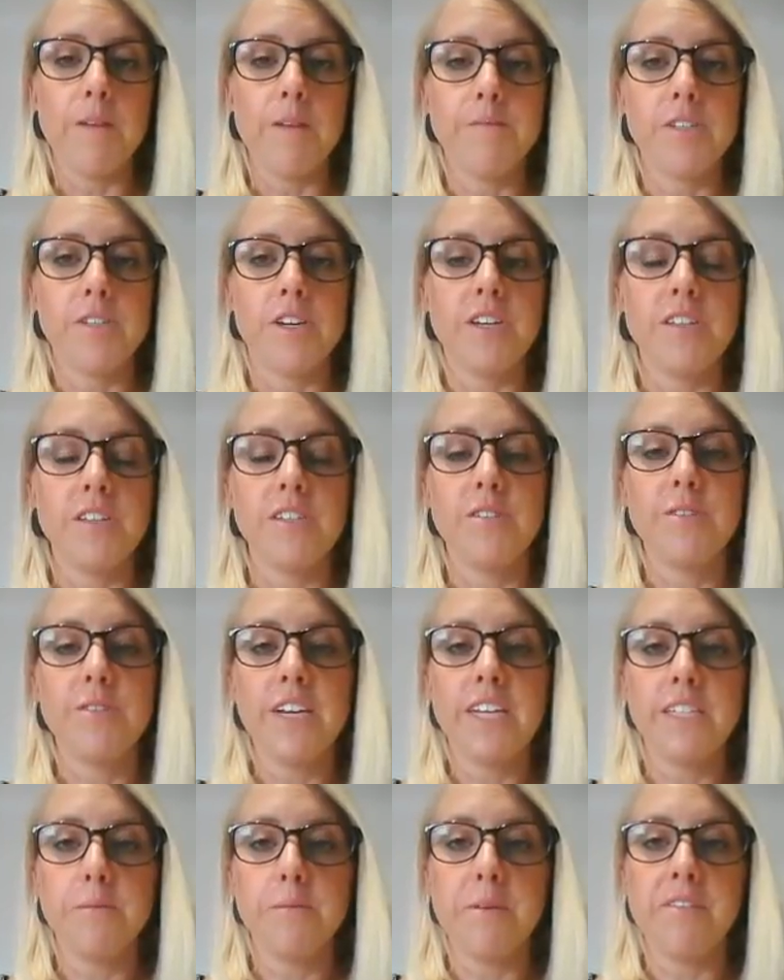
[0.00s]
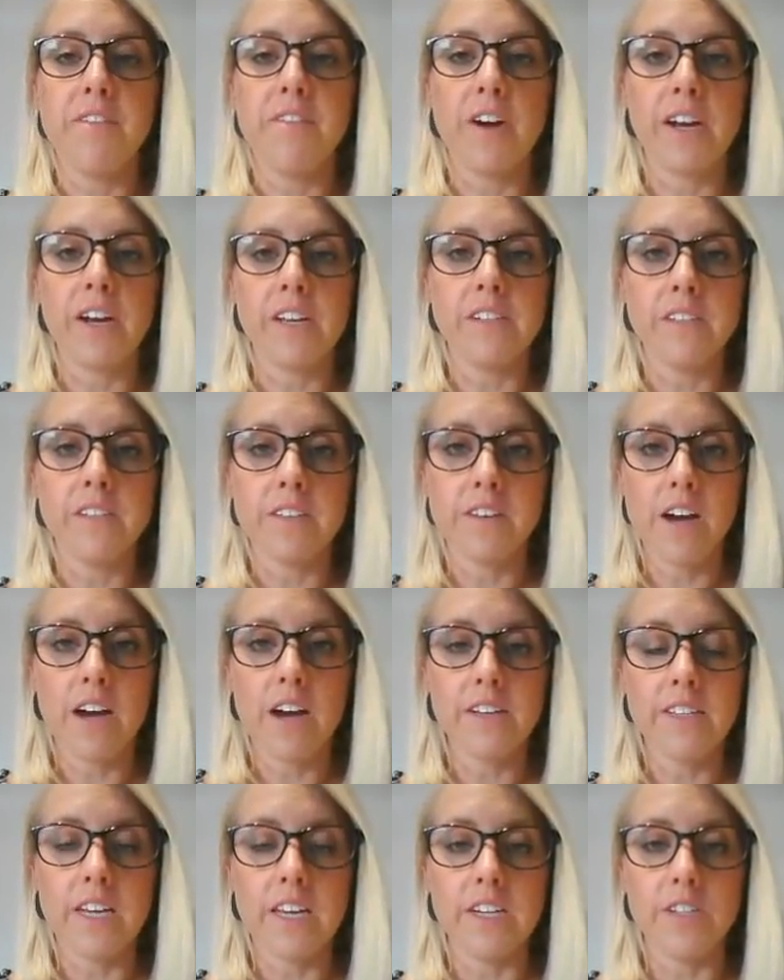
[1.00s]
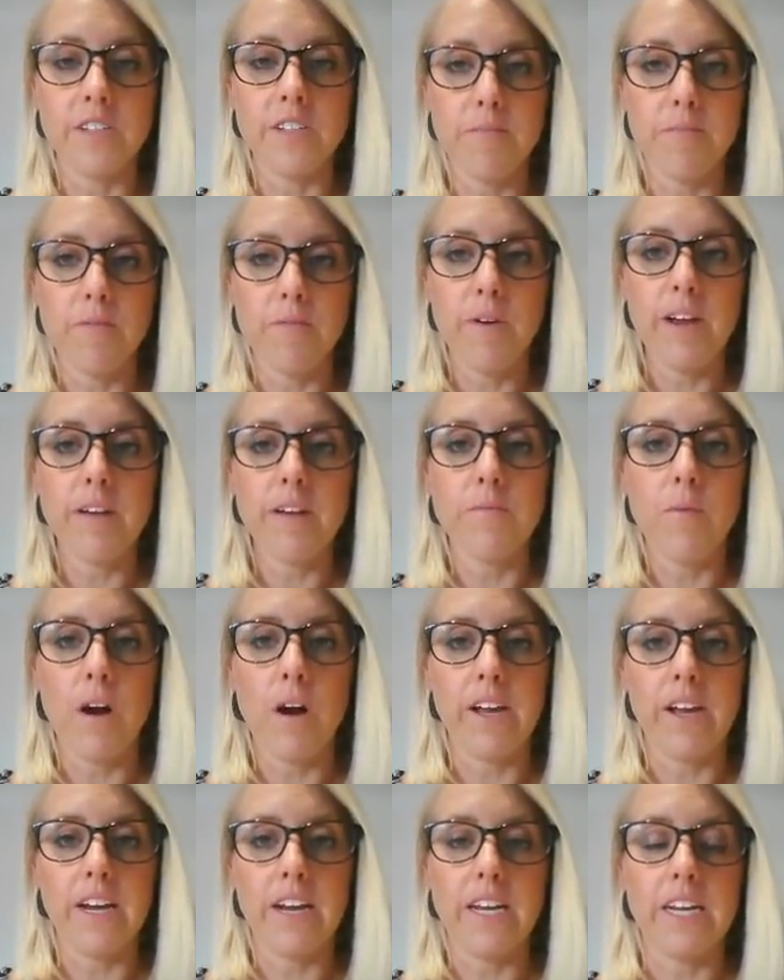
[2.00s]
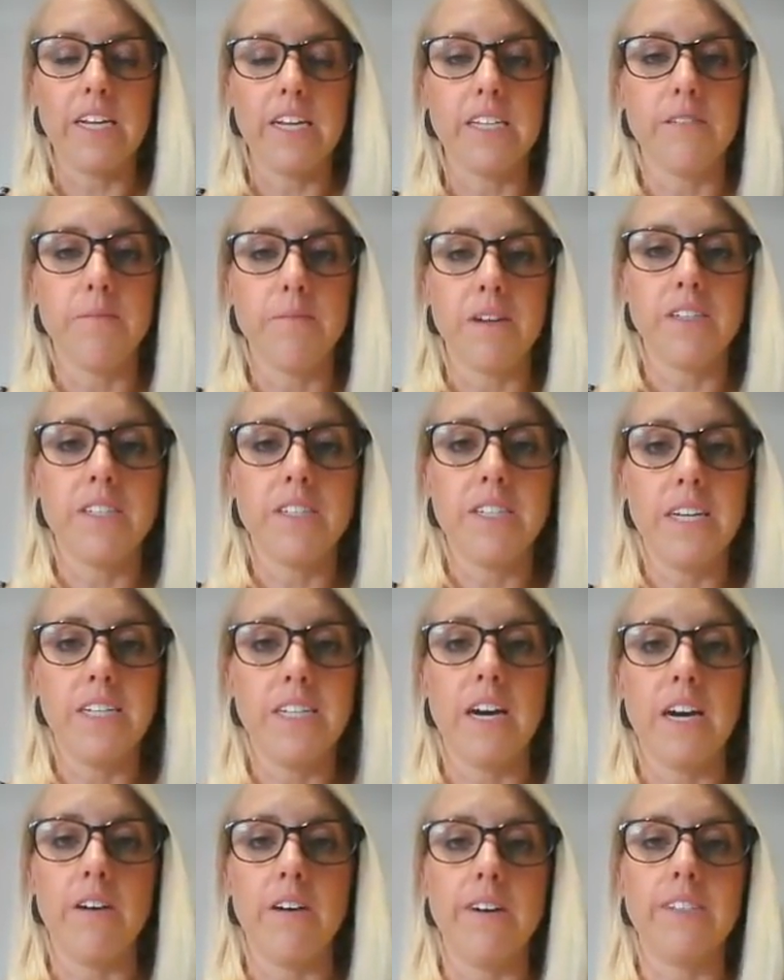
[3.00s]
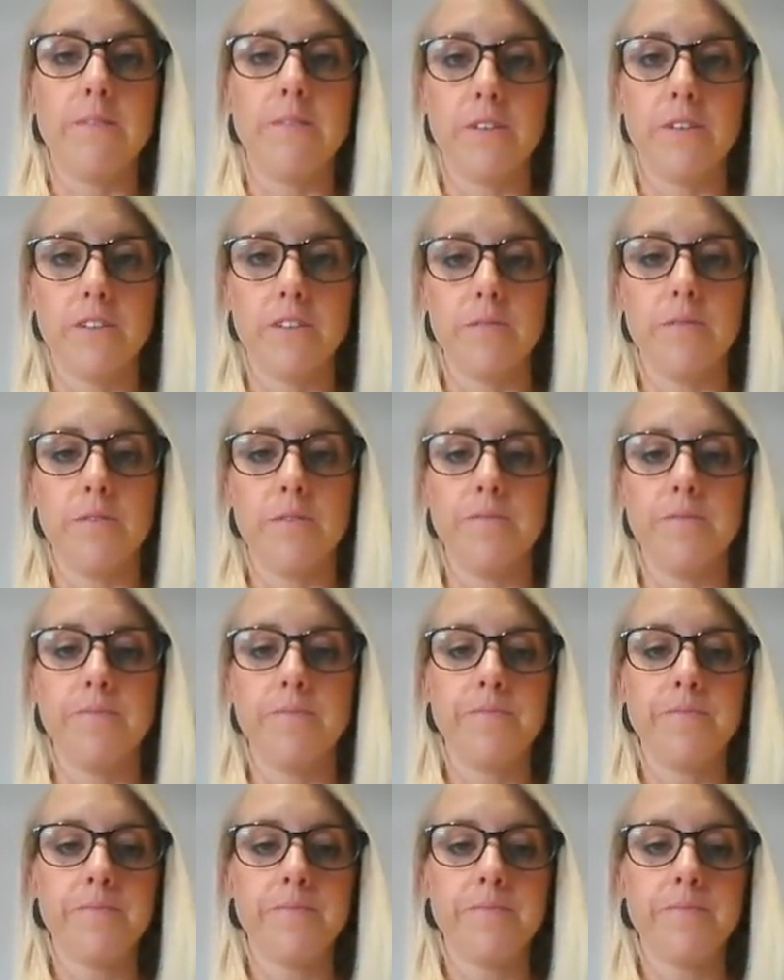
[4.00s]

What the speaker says: So you still need to be very concise and to the point while getting in as much detail as possible.